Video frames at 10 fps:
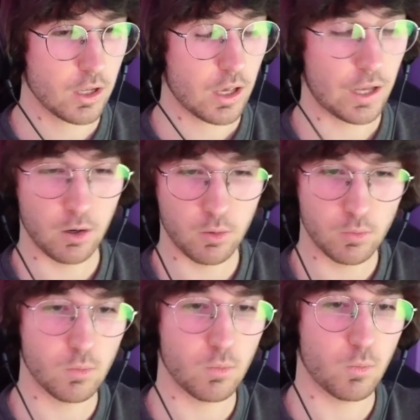And now
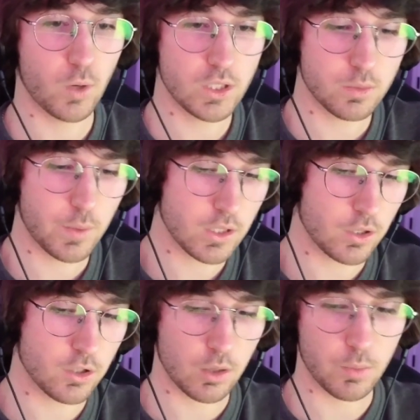what's best to
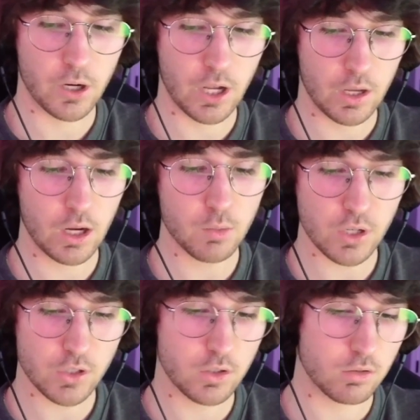understand about account
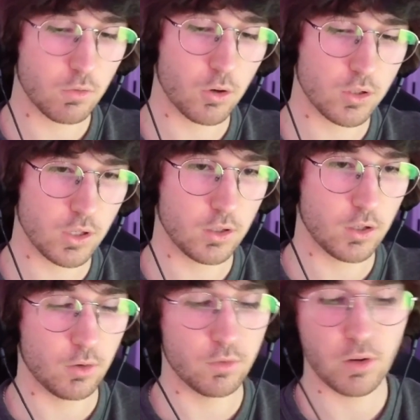abstraction is, of course,
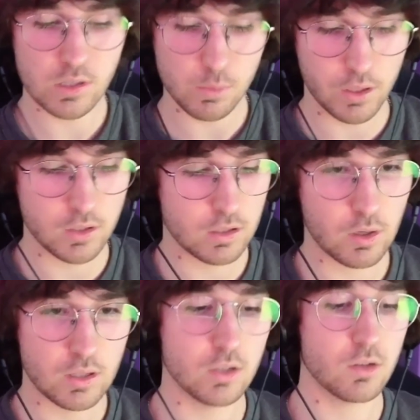very simply, it's the
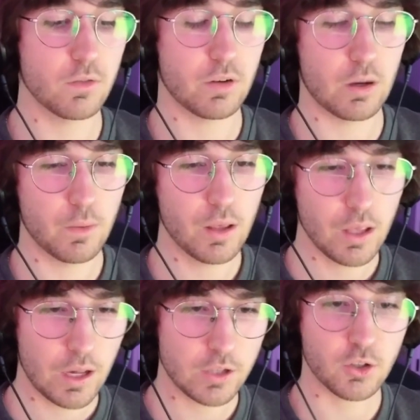transition from
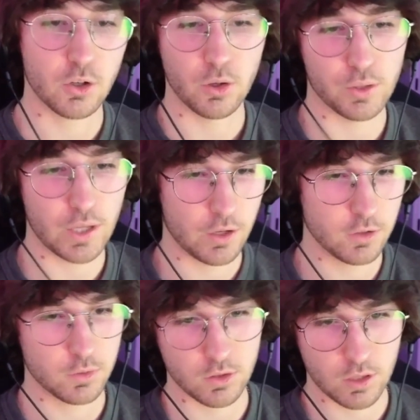externally owned
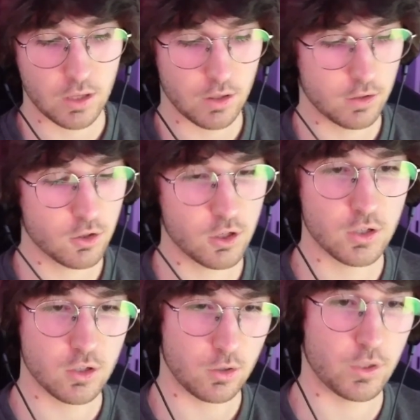accounts, which is kind of the
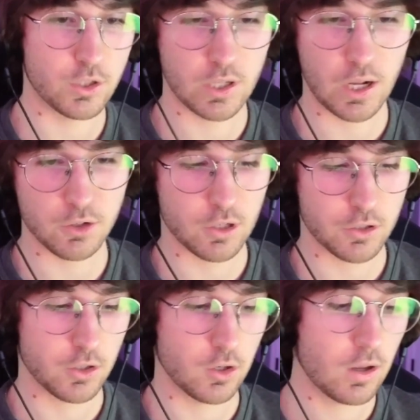traditional rigid account
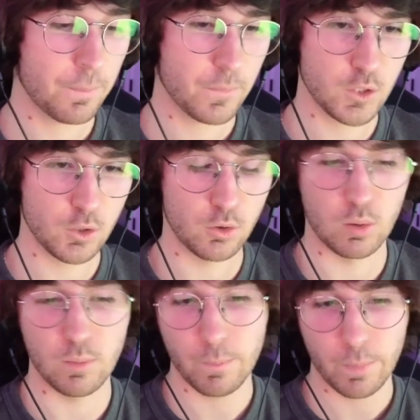structure, to,
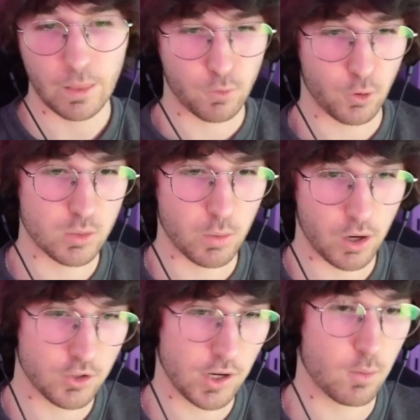of course, smart
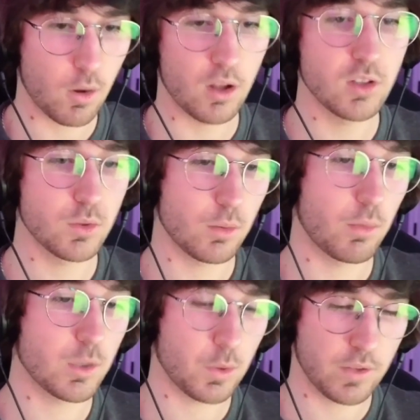contract wallets, which are
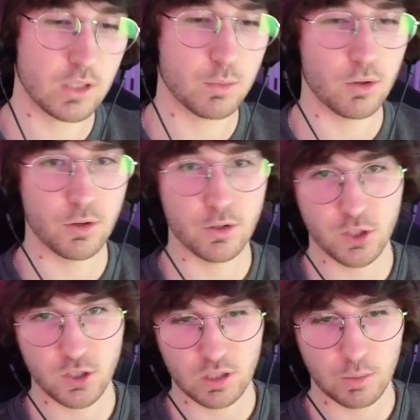much more flexible. They're
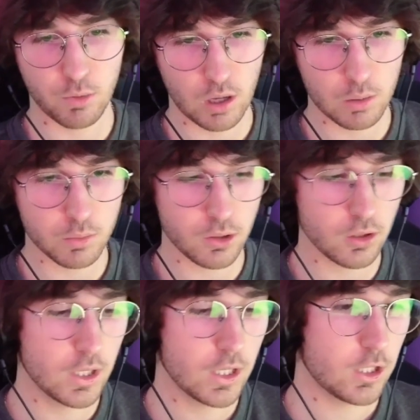intrinsically programmable.
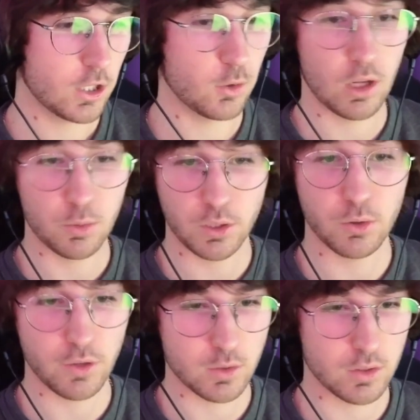You can do a lot of really cool
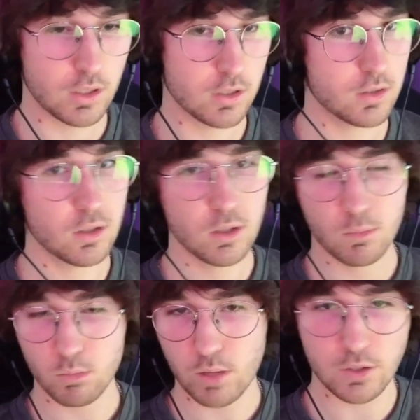things with this,
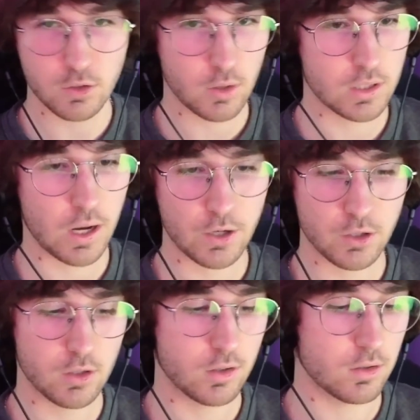gasless
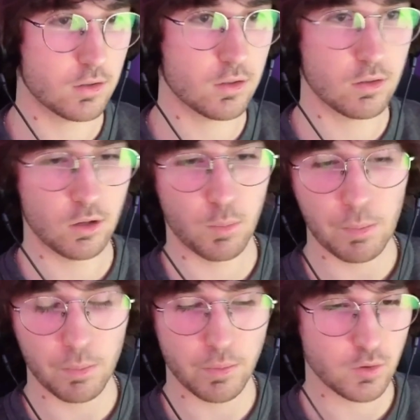transactions,
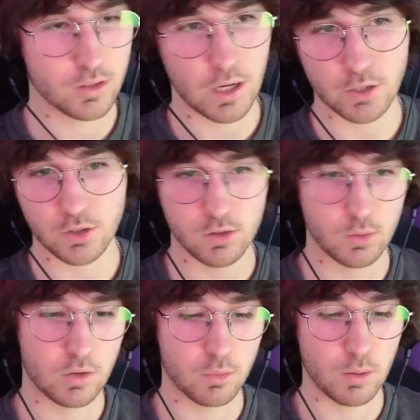pop-up list transactions,
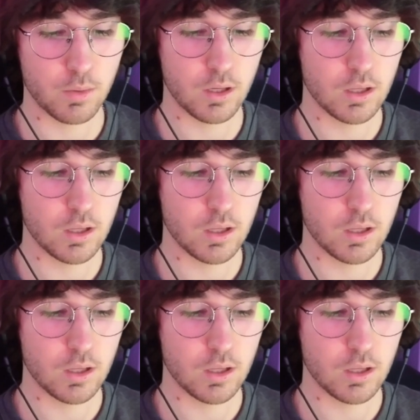whatever it may be.